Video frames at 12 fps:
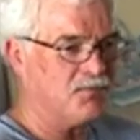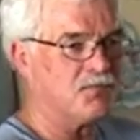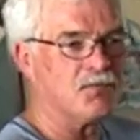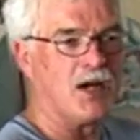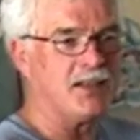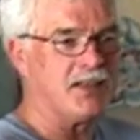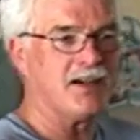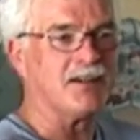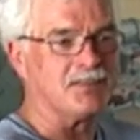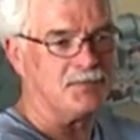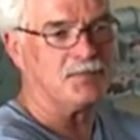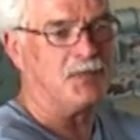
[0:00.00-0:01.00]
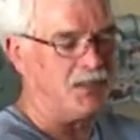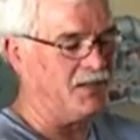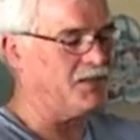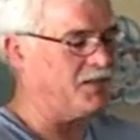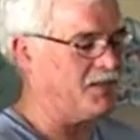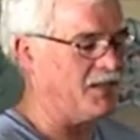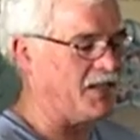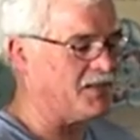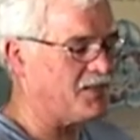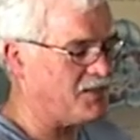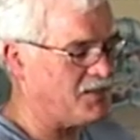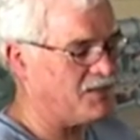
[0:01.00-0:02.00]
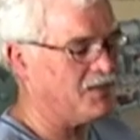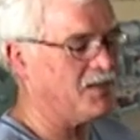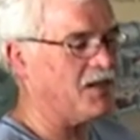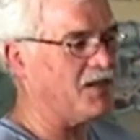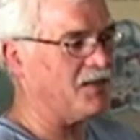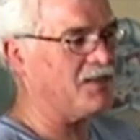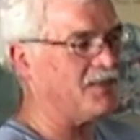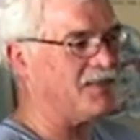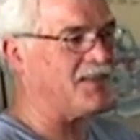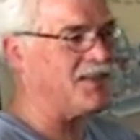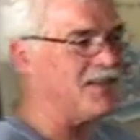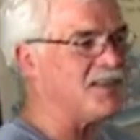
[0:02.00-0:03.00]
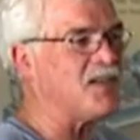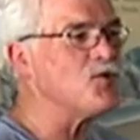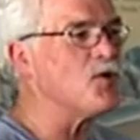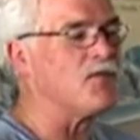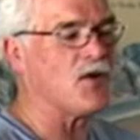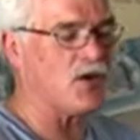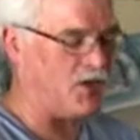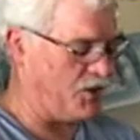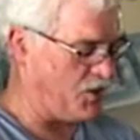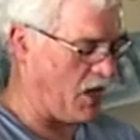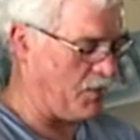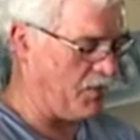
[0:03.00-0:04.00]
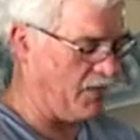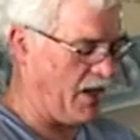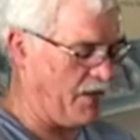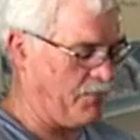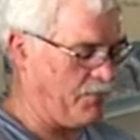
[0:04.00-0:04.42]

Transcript: right there. But it's that's they do a very good job of that.